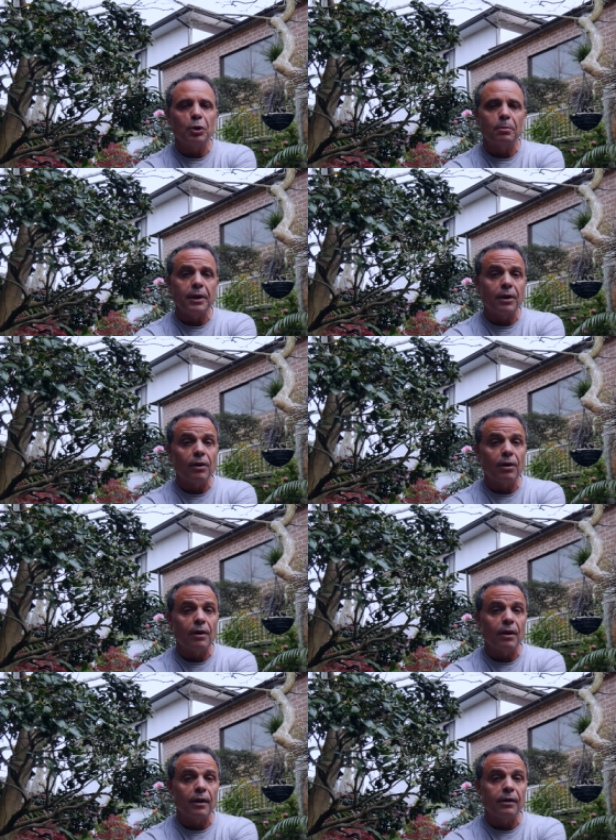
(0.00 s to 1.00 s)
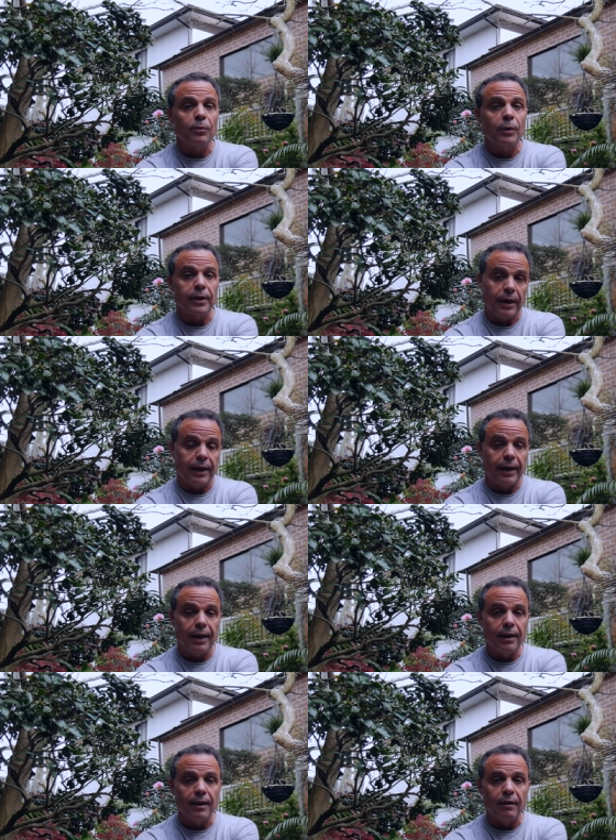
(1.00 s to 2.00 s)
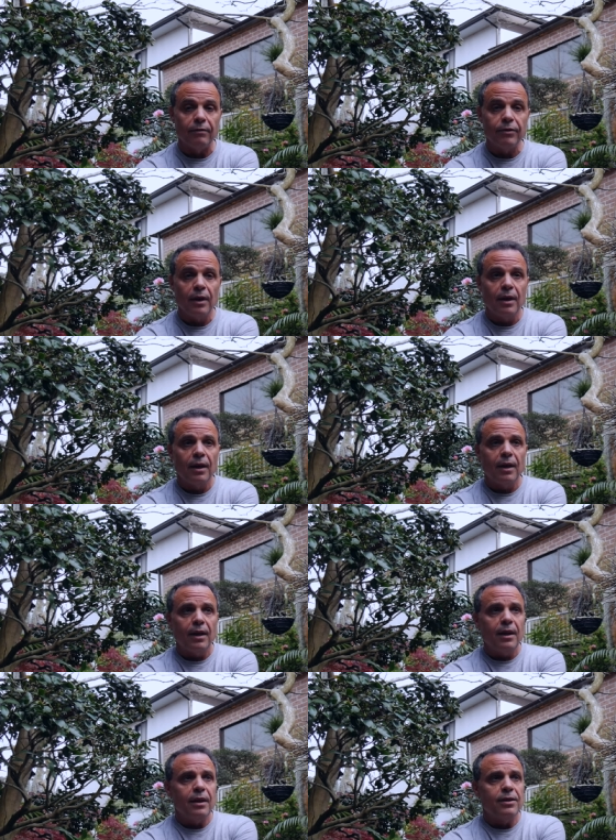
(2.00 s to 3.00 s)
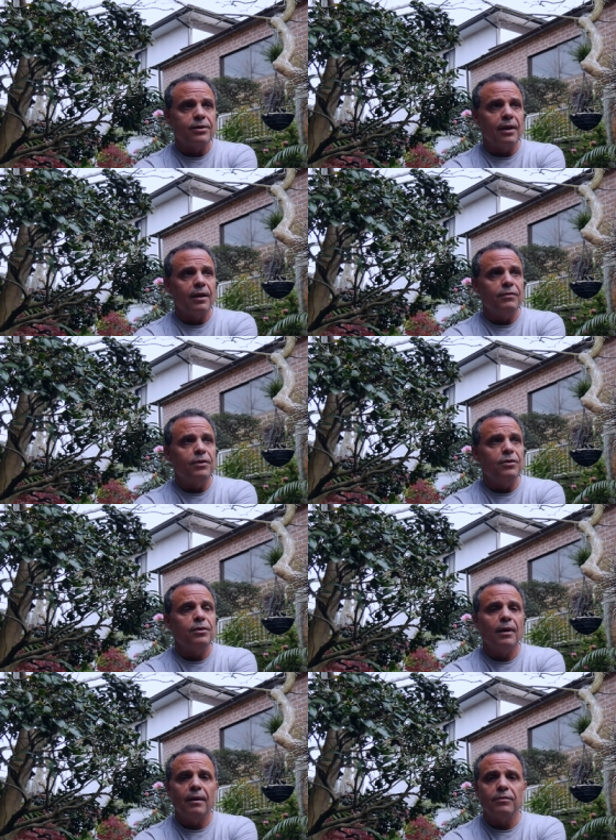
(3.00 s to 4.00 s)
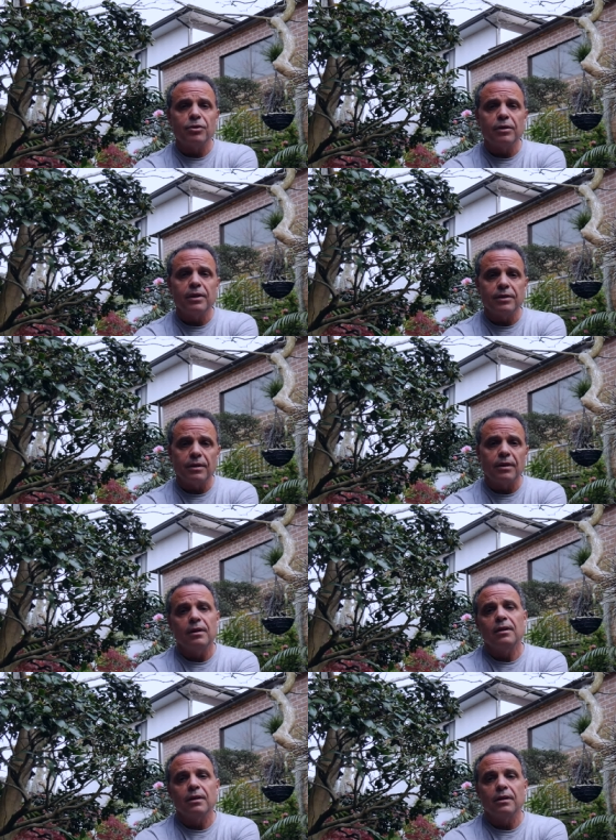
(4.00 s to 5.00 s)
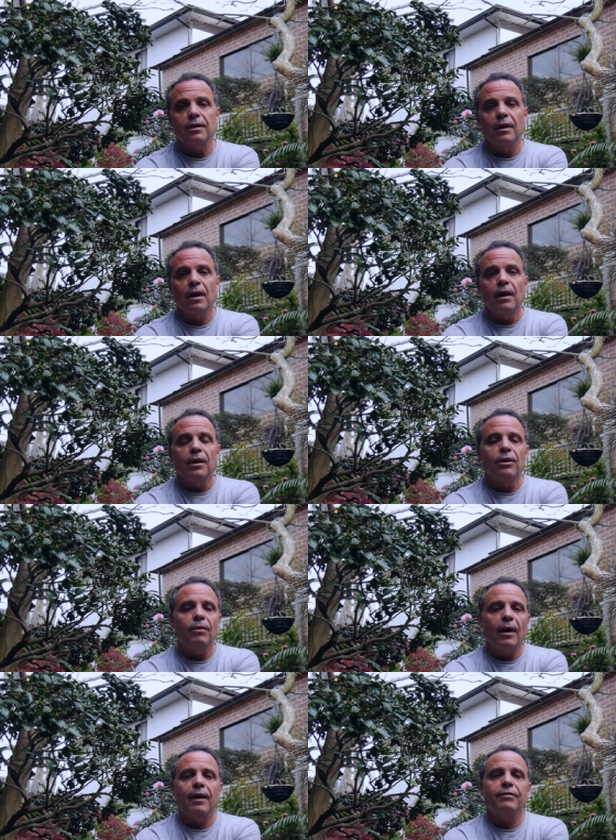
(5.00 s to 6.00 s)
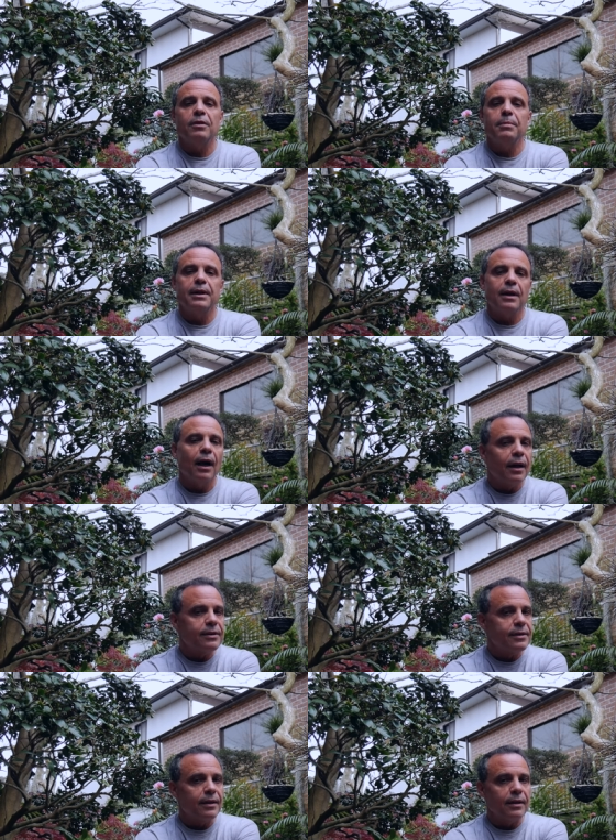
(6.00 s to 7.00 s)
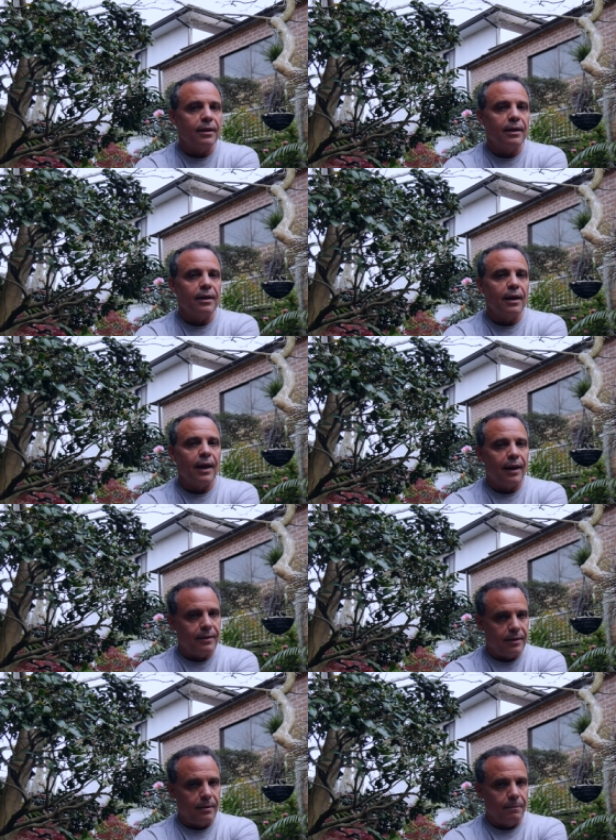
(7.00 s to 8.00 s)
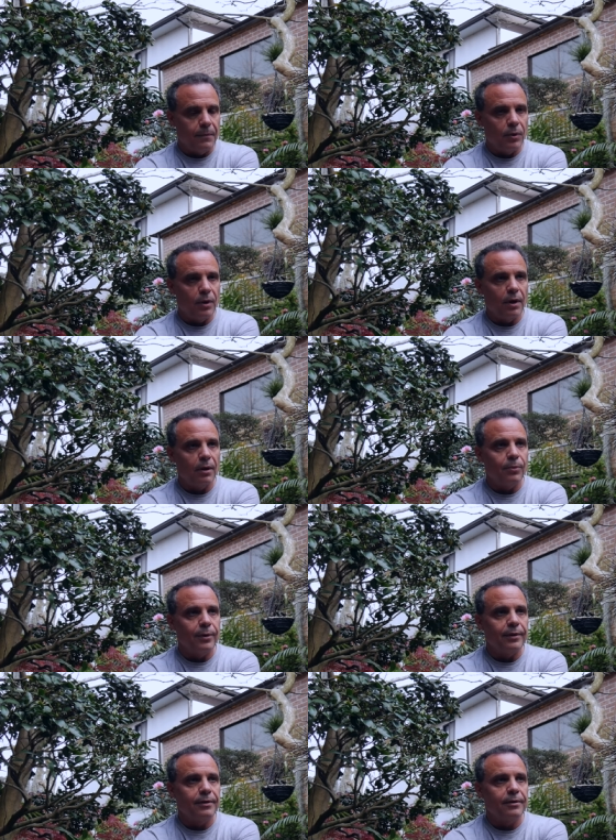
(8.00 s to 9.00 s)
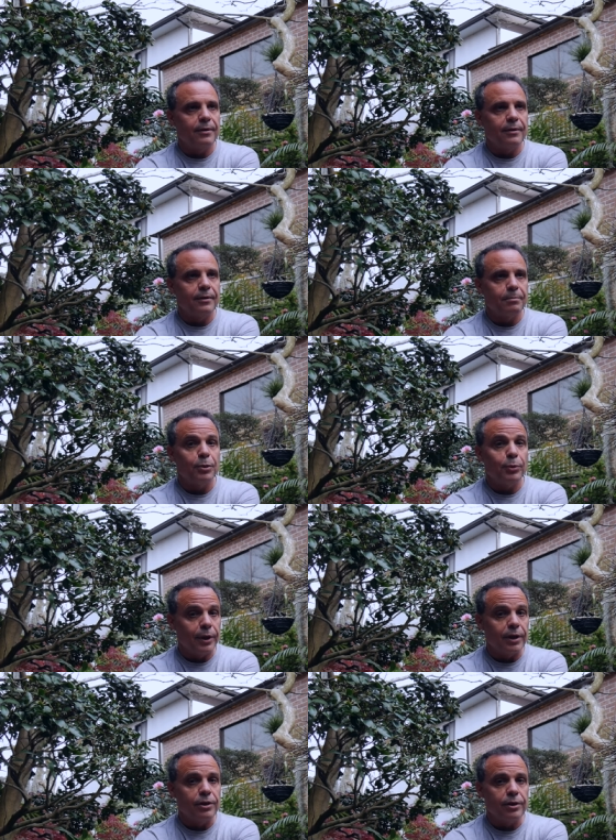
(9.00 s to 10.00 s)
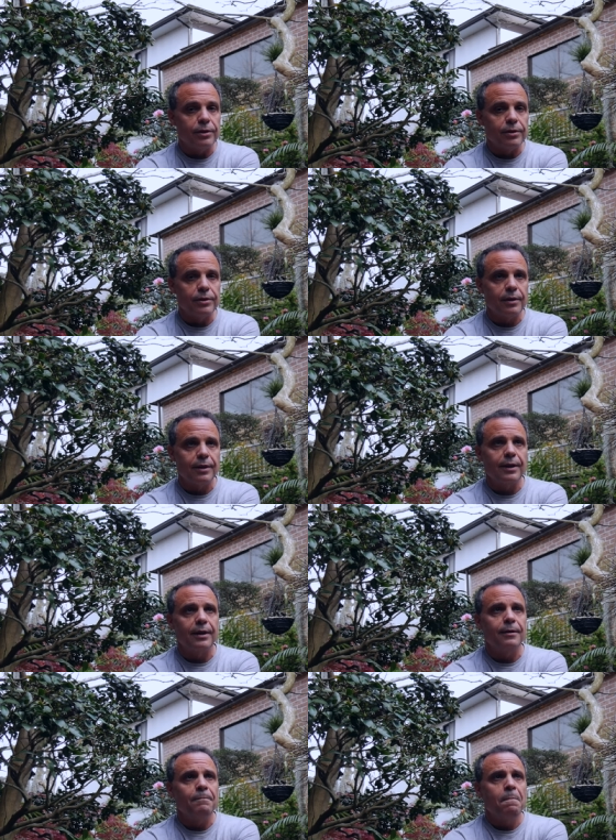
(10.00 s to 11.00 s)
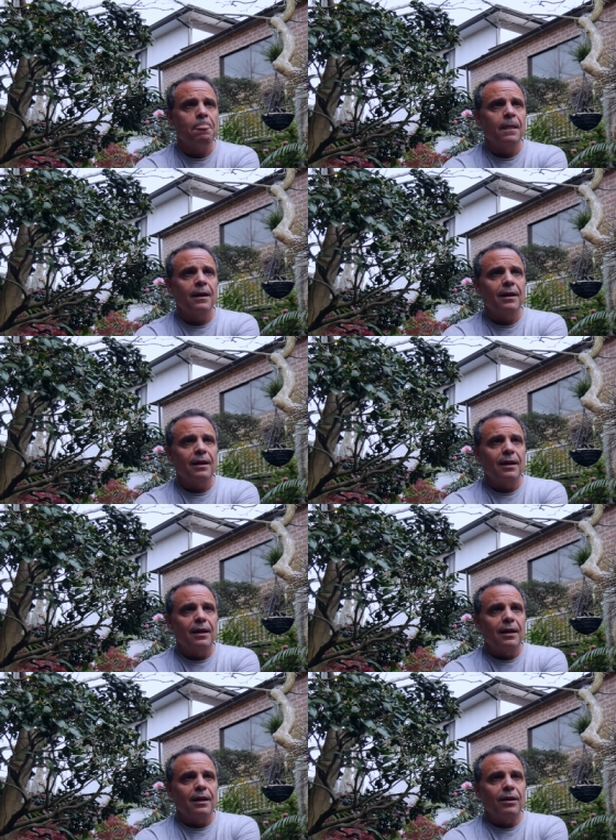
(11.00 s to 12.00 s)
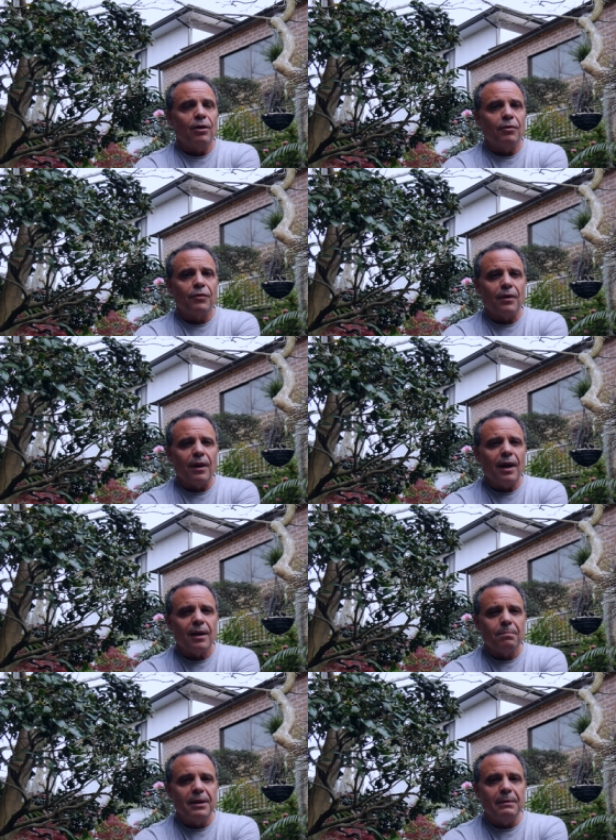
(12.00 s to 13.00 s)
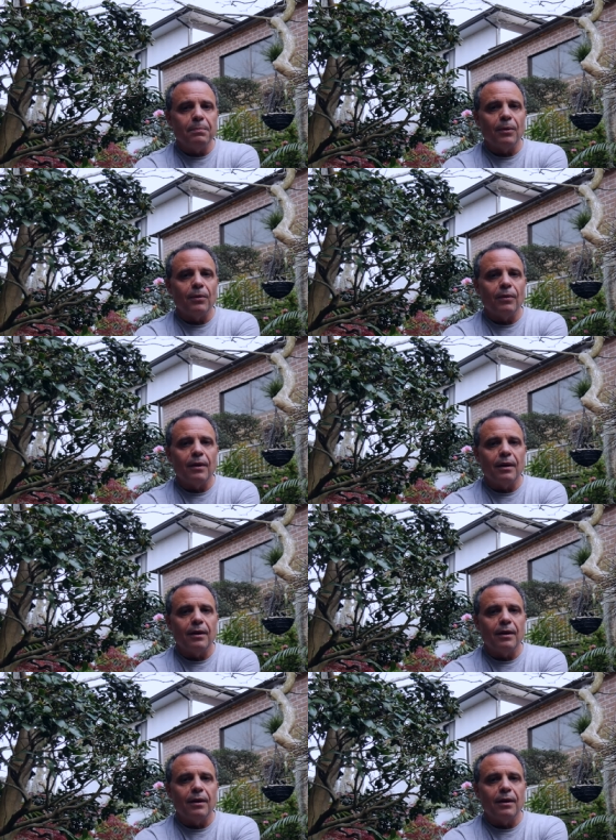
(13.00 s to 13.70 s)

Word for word: urban garden like the one that I have is that if you do have trees in the yard, you have to be constantly at them with the pruning shears. And, you know, for a lot of people,